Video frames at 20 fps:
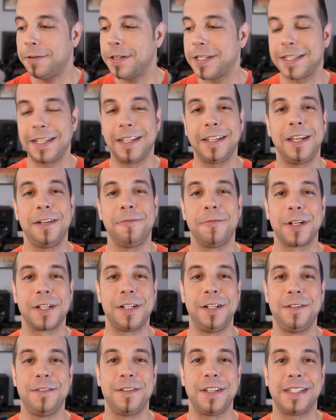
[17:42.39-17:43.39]
was thinking we're
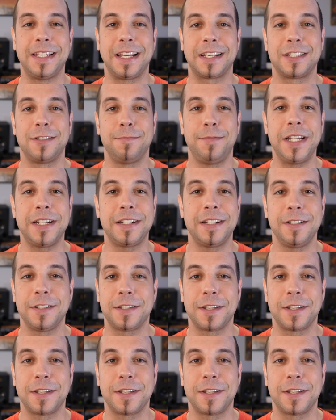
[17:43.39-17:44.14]
gonna do this exhibition,